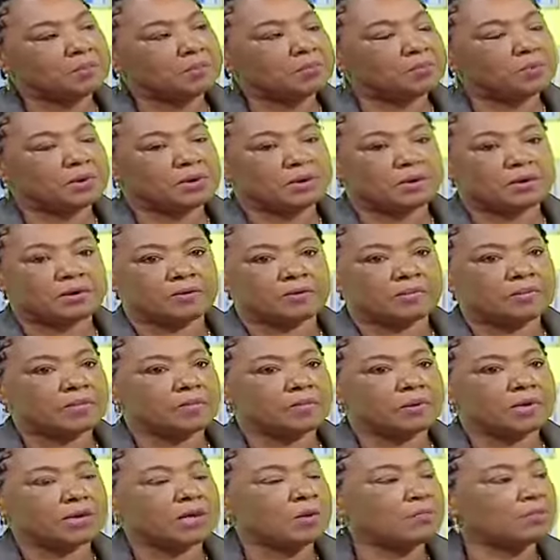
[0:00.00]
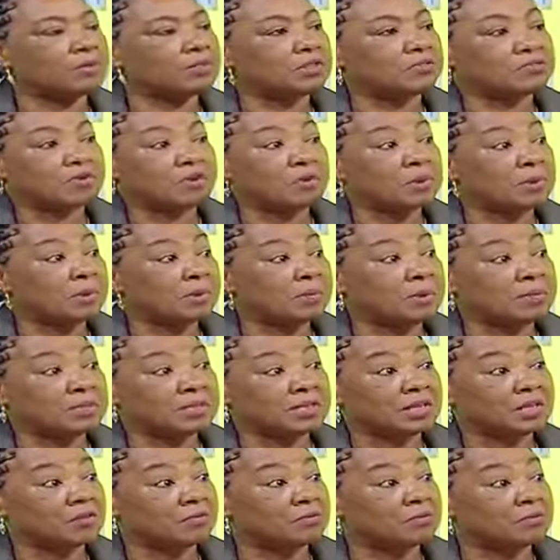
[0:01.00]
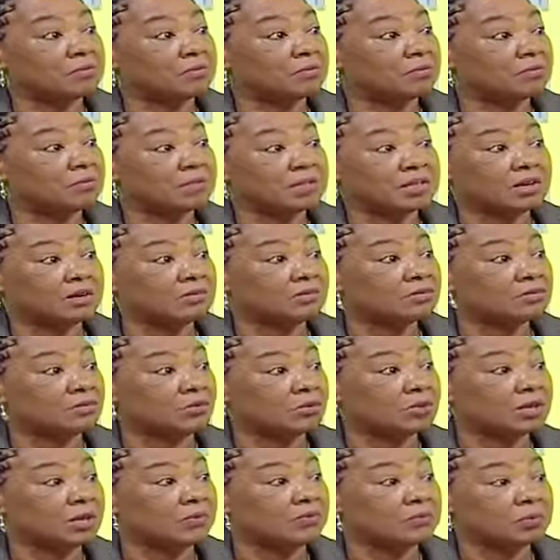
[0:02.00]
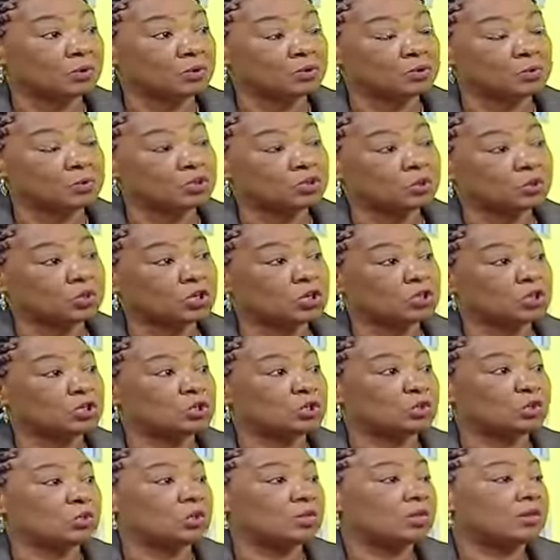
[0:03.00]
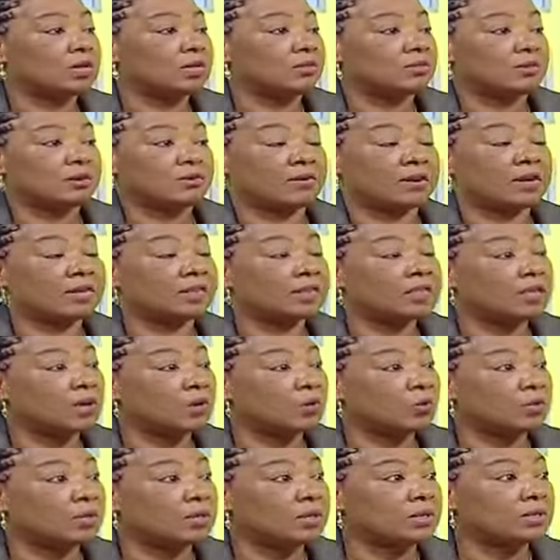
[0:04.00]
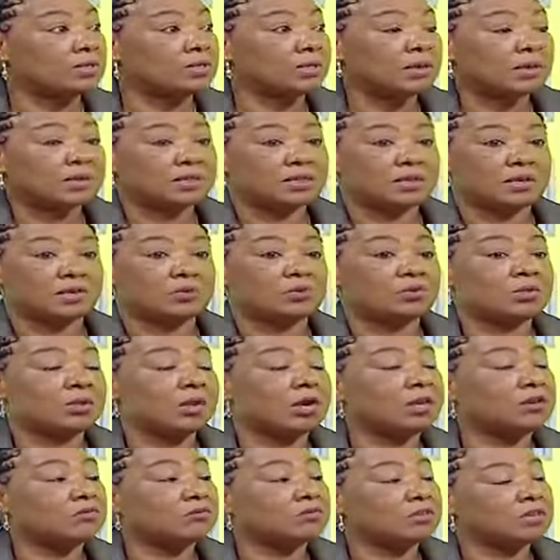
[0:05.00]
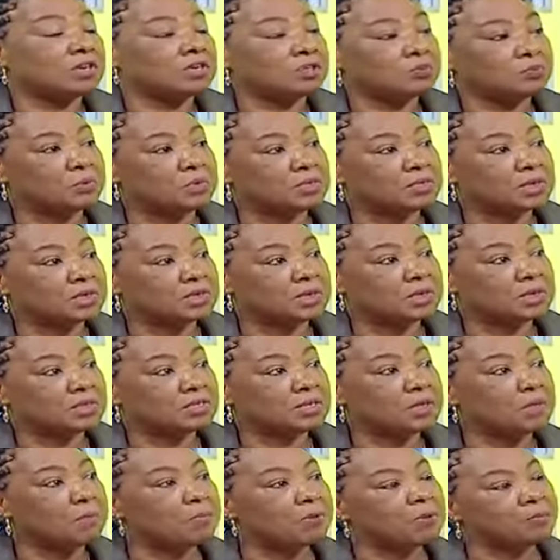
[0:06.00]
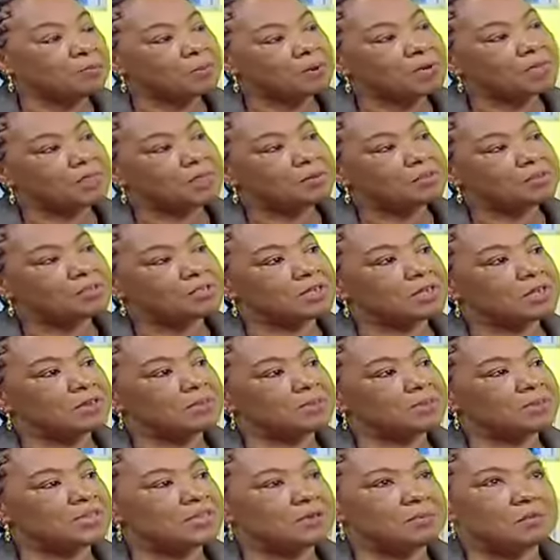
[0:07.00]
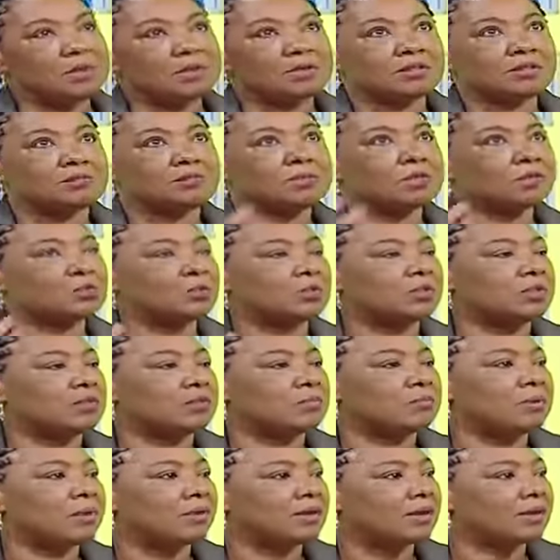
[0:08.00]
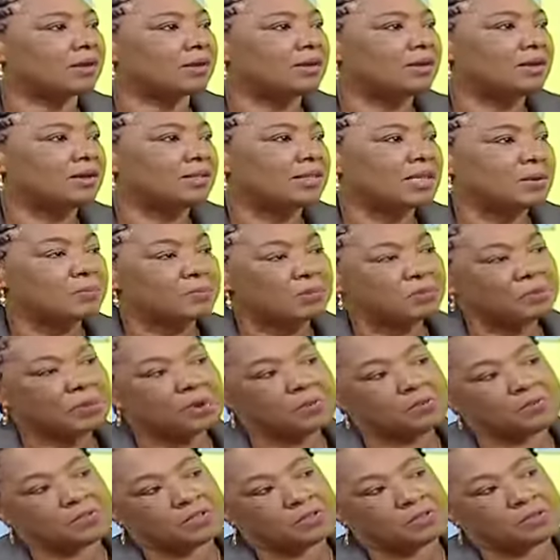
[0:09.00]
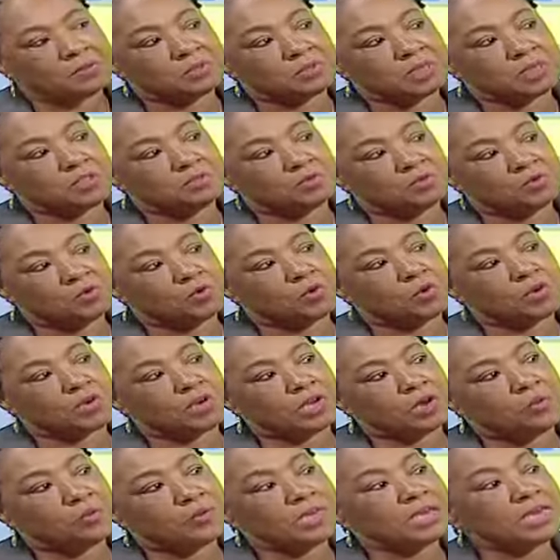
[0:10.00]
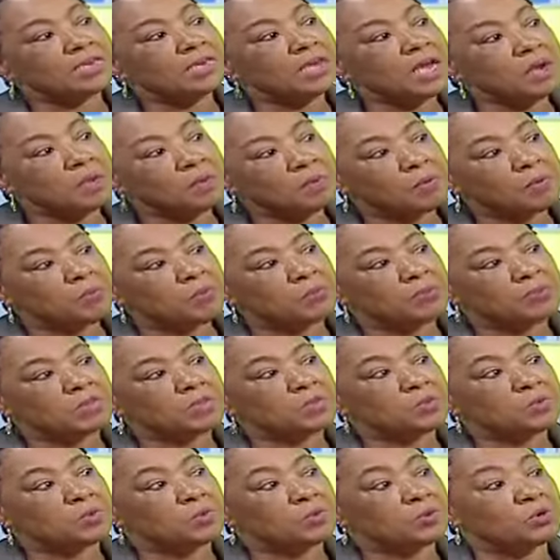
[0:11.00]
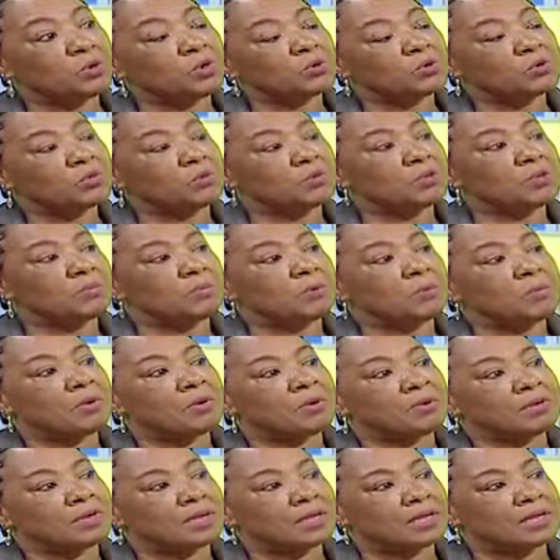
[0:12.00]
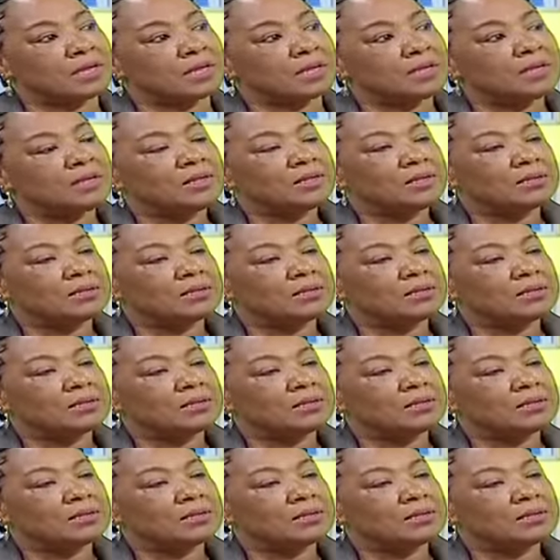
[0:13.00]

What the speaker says: up with the family members they have, you know, they have not been talking to. Mm-hmm. They write their wills, they do the unfinished businesses, they prepare themselves, they make peace with their maker, they prepare for themselves for God. We deny people this when we don't talk to them about dying.